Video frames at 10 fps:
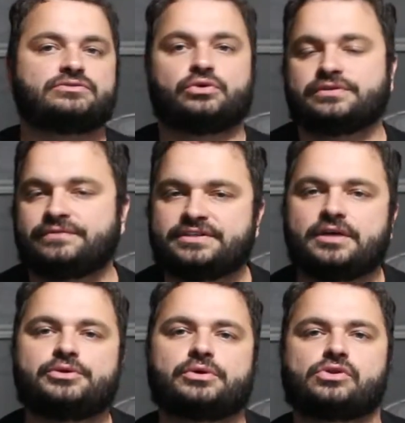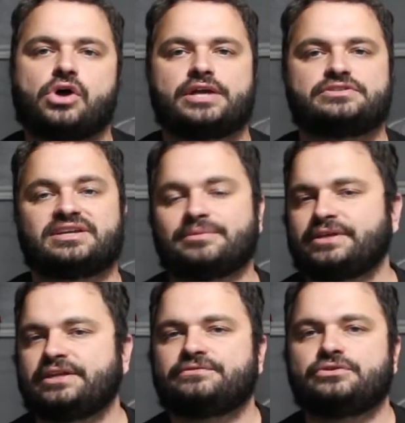talk to VW online to
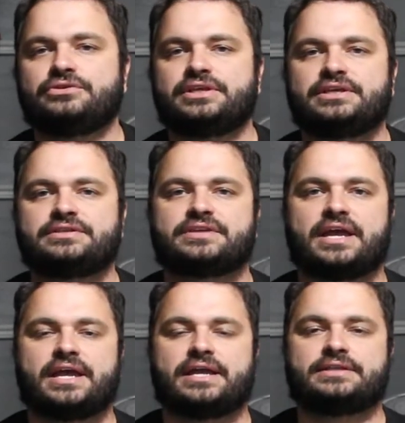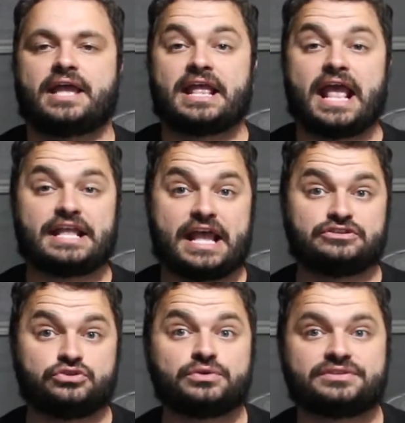complete a few things and
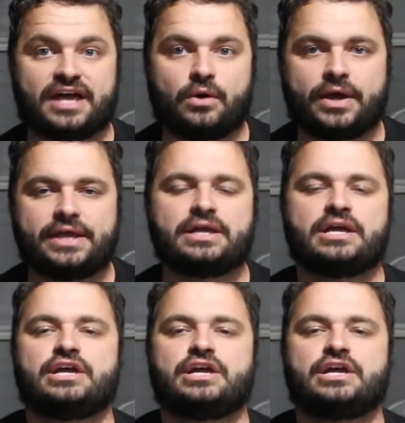do it that way.